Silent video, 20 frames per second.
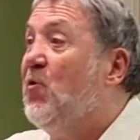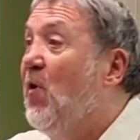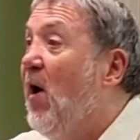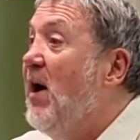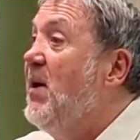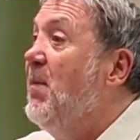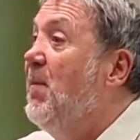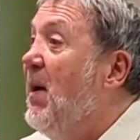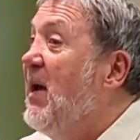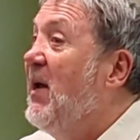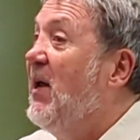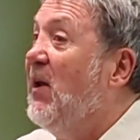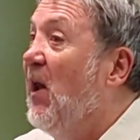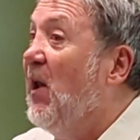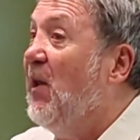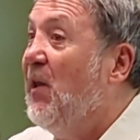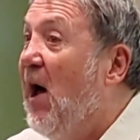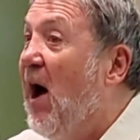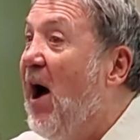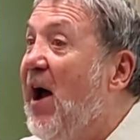try to make an
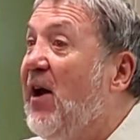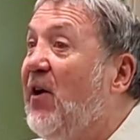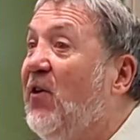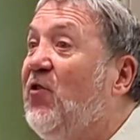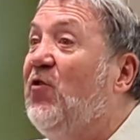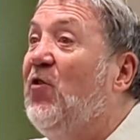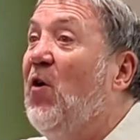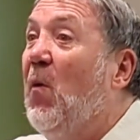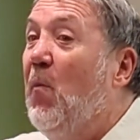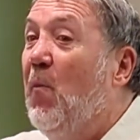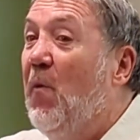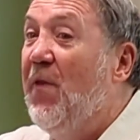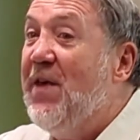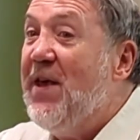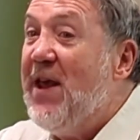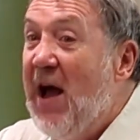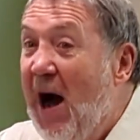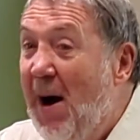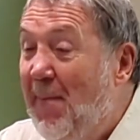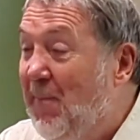alliance with
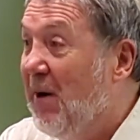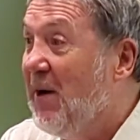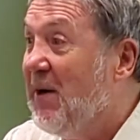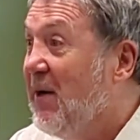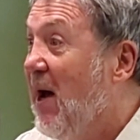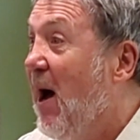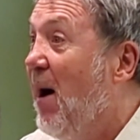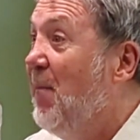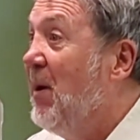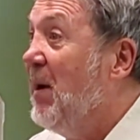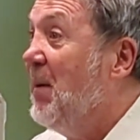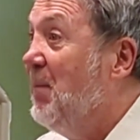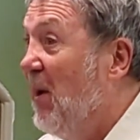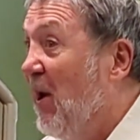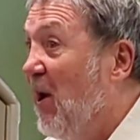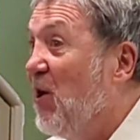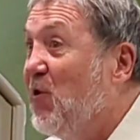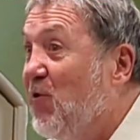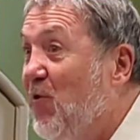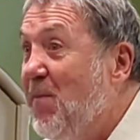the up and coming
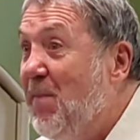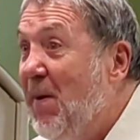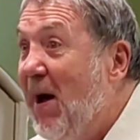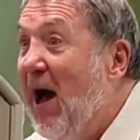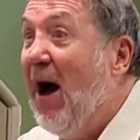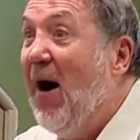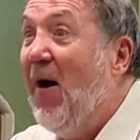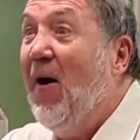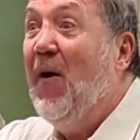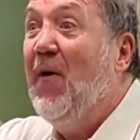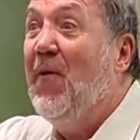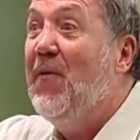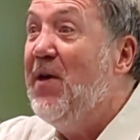military power,